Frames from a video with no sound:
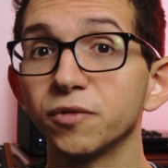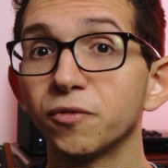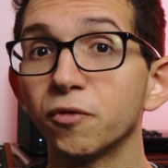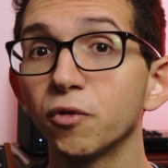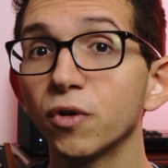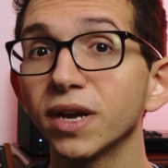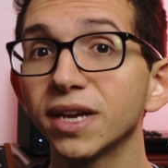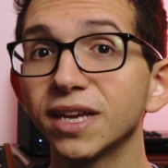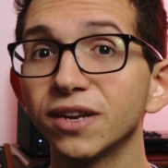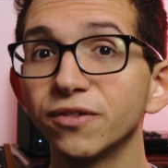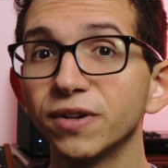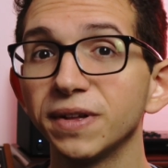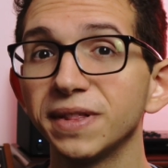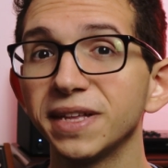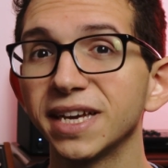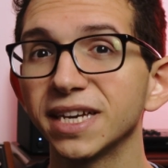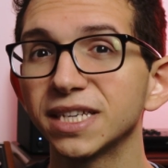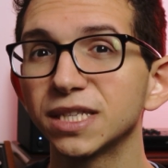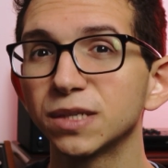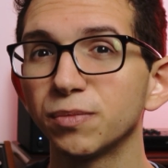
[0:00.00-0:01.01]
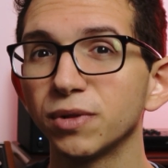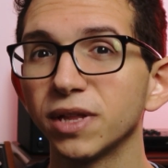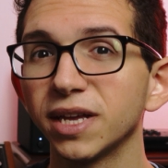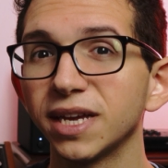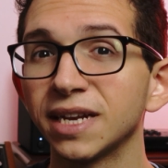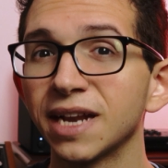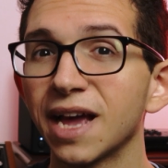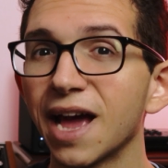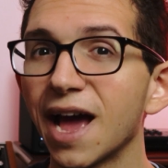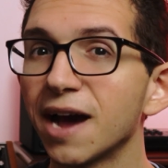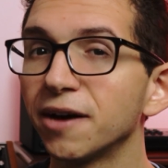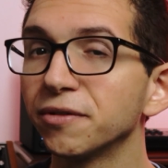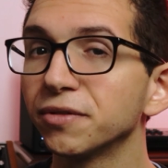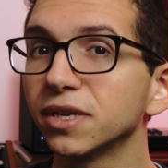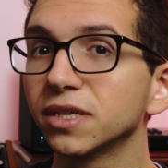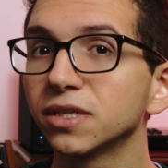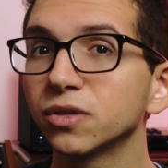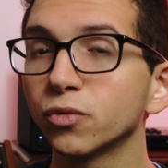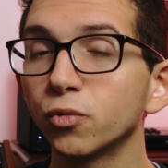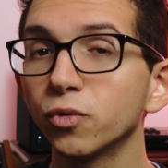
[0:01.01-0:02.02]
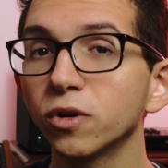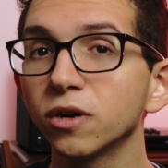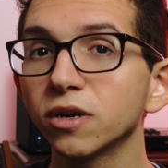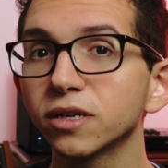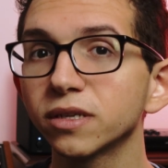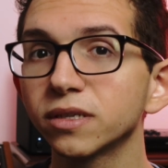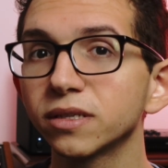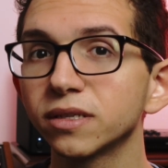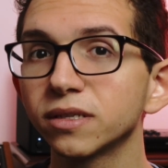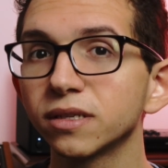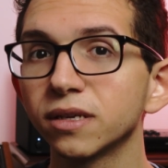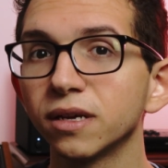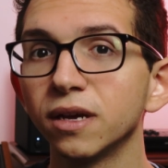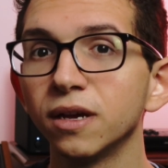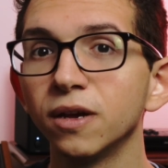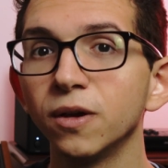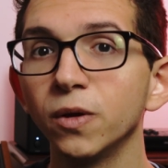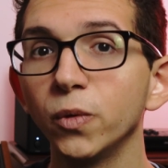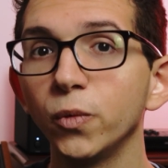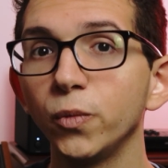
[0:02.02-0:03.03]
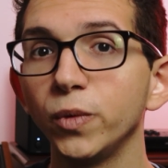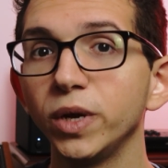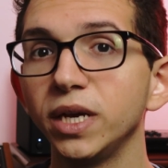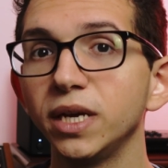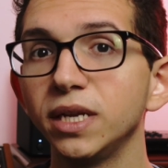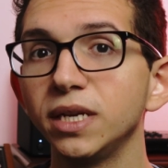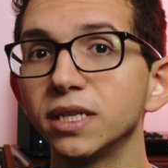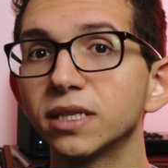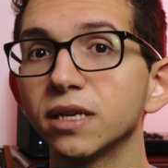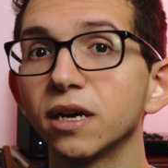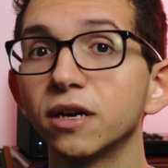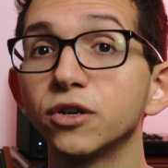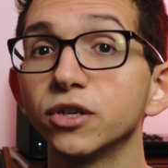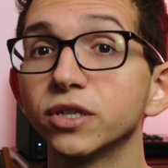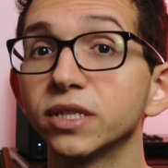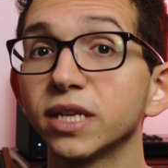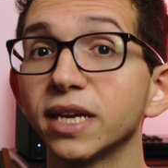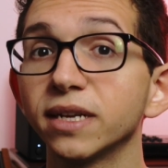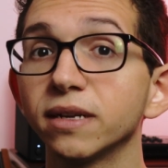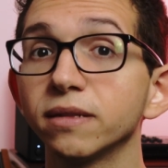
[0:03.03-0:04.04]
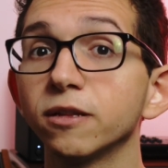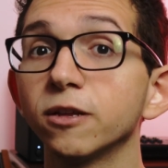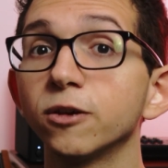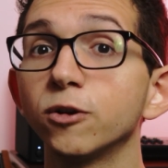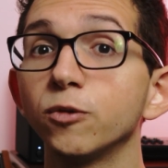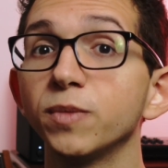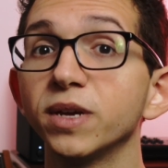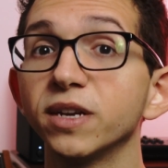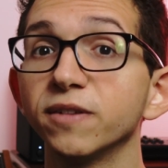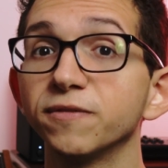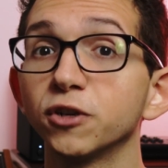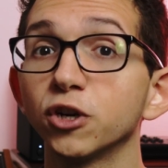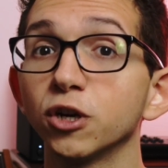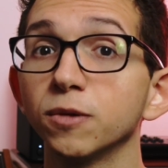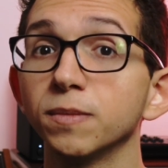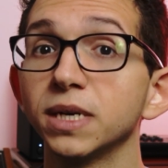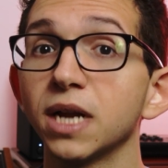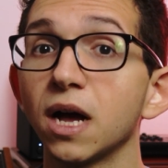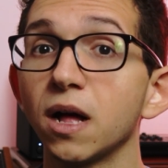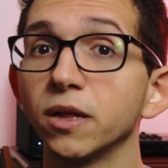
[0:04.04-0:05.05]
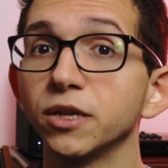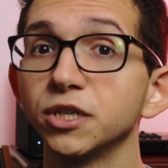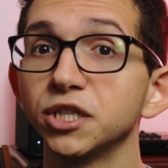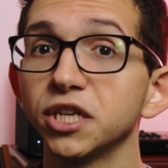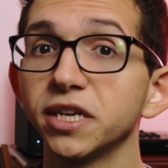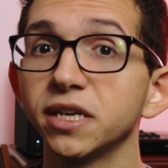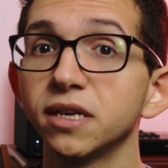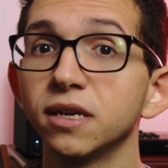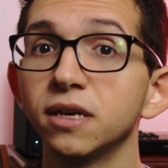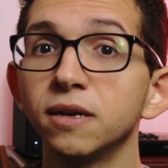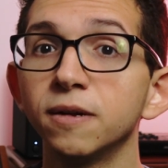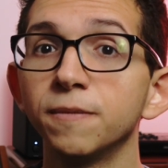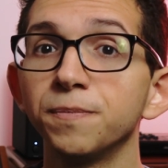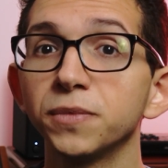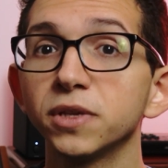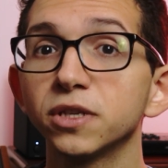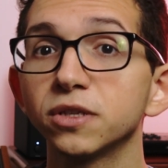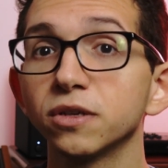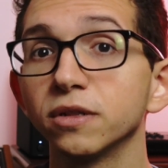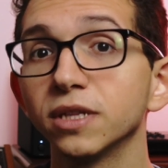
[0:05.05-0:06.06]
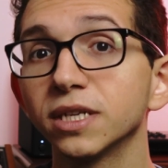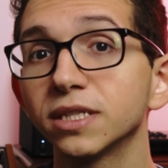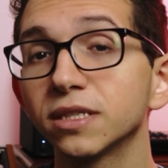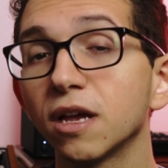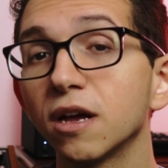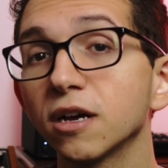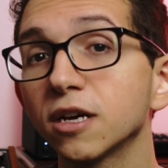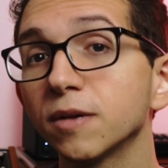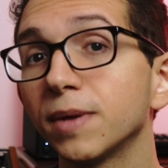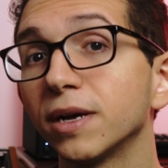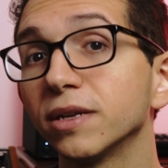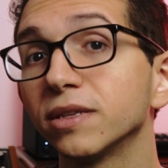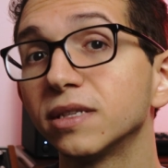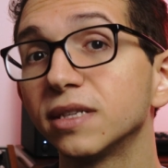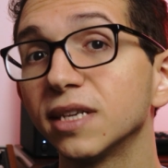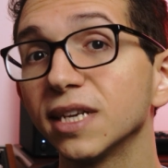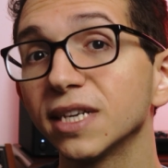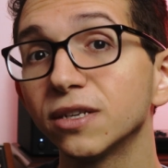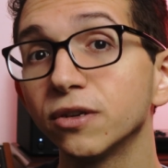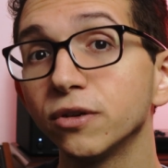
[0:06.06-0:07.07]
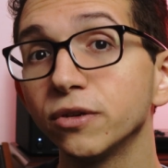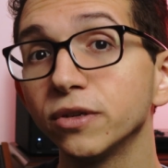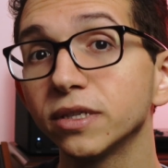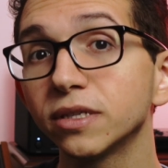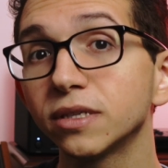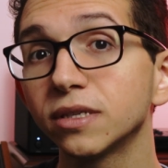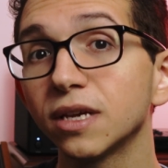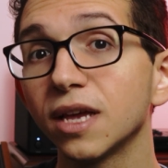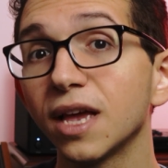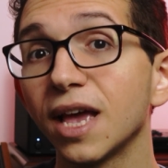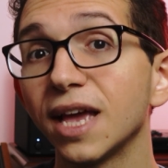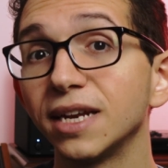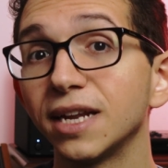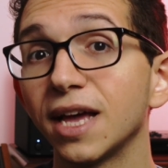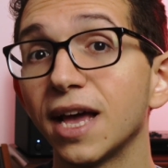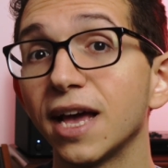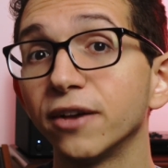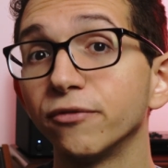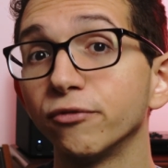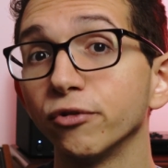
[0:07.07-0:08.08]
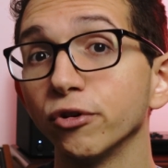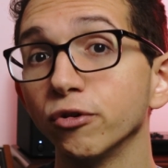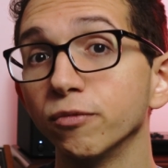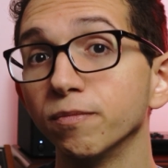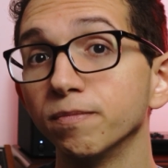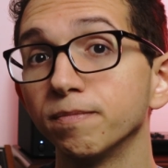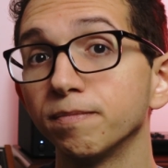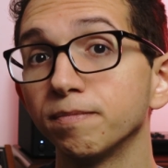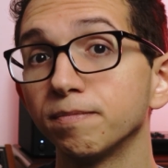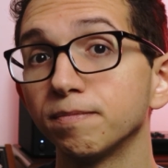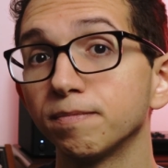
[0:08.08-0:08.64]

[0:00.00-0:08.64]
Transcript: Before I can really explain how this works, we need to understand a little bit of terminology. So let's talk about signals and headroom.